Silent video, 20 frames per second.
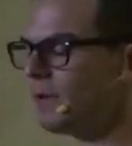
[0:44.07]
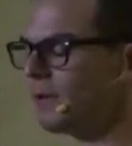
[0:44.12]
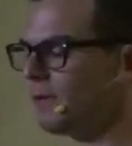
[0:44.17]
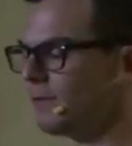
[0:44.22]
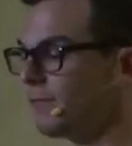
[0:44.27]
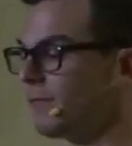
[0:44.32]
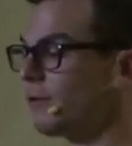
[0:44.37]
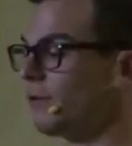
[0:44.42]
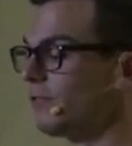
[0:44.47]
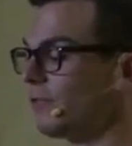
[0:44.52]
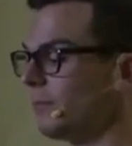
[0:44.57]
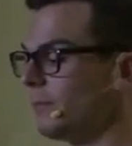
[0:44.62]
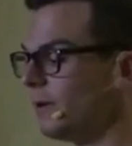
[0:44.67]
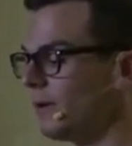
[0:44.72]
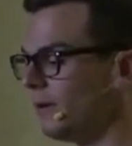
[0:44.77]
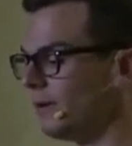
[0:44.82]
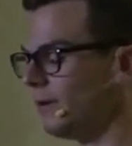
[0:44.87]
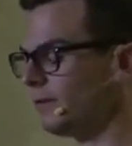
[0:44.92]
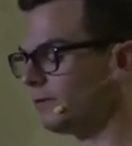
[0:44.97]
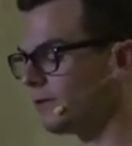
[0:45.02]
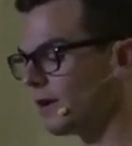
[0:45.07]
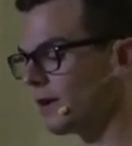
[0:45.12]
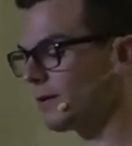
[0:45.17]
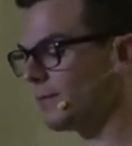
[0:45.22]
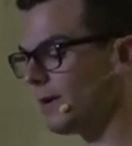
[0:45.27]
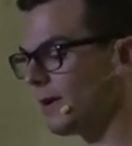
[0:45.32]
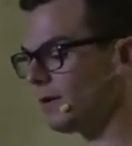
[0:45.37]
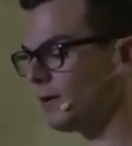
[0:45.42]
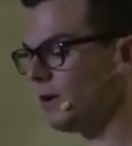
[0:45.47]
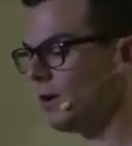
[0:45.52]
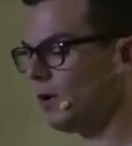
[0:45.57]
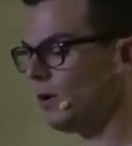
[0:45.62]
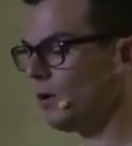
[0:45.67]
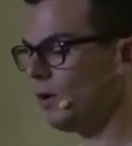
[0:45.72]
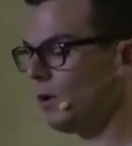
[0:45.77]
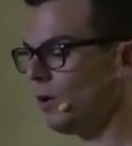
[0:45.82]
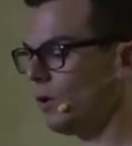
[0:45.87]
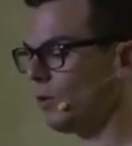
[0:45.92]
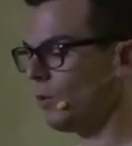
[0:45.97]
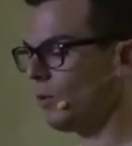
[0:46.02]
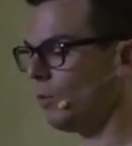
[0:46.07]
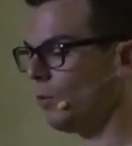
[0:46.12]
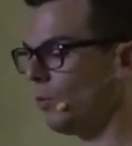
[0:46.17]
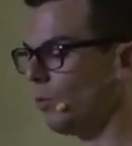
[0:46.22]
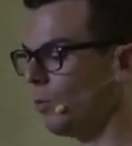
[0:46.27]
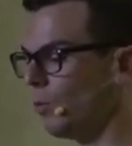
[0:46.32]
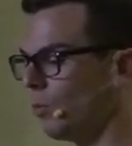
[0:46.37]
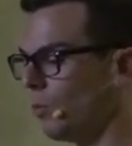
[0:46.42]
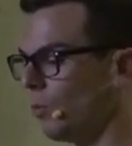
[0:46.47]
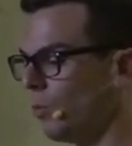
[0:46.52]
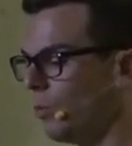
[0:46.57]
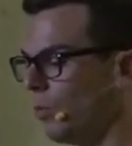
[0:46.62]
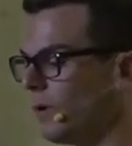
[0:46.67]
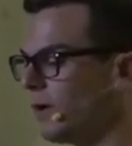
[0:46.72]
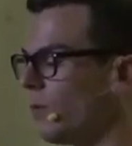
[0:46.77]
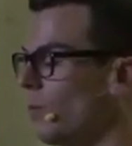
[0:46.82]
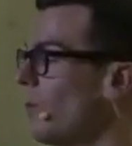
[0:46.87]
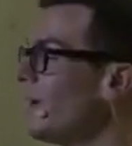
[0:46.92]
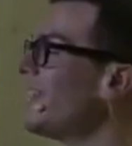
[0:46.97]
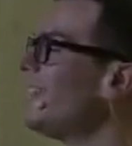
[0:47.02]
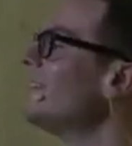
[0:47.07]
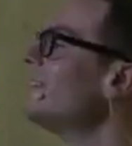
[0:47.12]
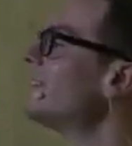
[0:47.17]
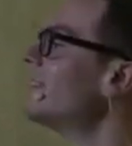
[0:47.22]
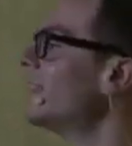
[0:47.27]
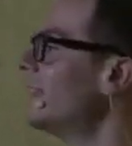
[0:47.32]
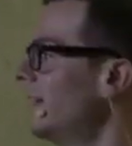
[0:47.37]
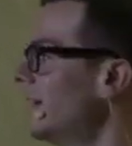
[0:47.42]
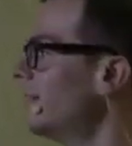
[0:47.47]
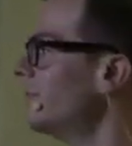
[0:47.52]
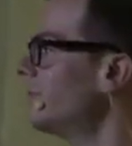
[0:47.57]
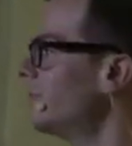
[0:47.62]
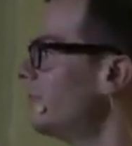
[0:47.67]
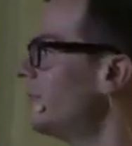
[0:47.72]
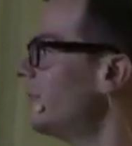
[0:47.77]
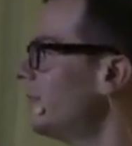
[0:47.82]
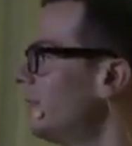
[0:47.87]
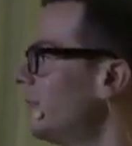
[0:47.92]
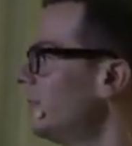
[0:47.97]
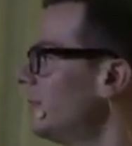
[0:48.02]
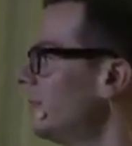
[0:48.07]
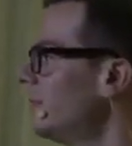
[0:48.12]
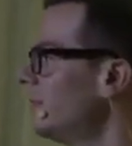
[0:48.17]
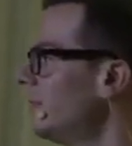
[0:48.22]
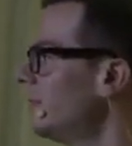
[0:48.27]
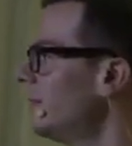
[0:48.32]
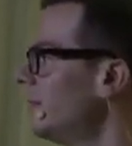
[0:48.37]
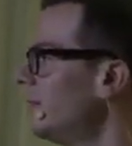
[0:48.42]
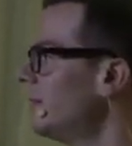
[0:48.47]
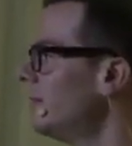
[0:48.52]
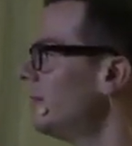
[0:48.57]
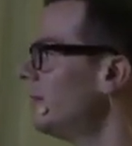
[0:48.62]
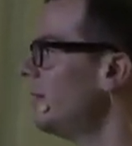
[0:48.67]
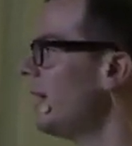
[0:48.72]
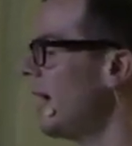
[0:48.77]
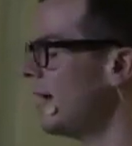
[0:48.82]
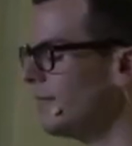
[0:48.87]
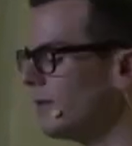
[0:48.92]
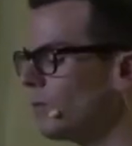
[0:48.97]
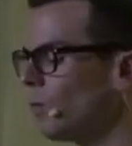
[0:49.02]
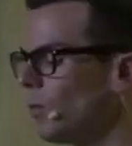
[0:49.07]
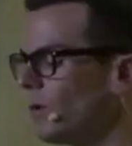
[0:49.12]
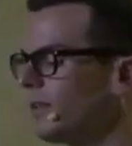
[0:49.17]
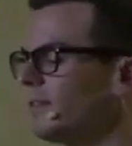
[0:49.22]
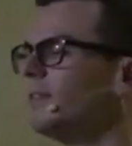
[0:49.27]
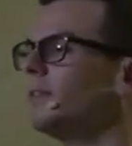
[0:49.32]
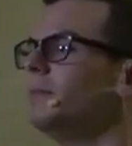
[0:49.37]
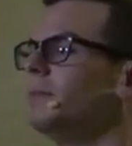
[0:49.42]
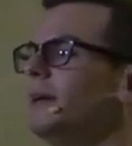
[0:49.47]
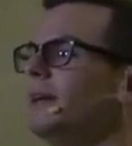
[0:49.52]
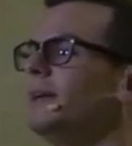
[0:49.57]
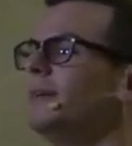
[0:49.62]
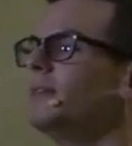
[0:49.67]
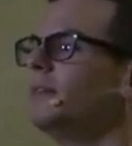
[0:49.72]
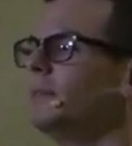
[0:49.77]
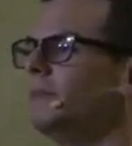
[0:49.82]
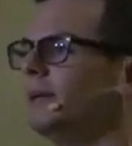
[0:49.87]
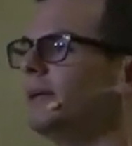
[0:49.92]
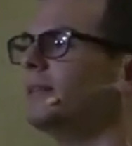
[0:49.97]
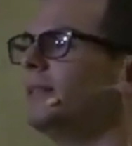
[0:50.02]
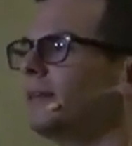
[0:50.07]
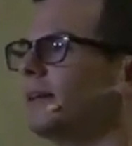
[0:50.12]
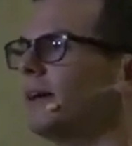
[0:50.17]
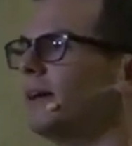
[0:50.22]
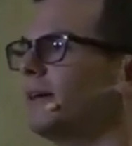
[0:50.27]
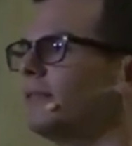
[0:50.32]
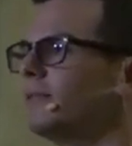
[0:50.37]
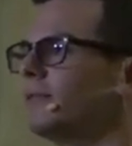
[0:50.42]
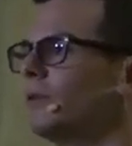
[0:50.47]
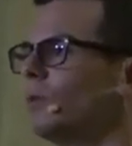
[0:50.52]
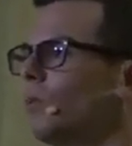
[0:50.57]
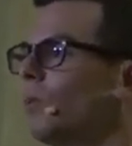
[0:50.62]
First, I'm going to talk about, well, what is the gift? And then what does it mean to be the gift?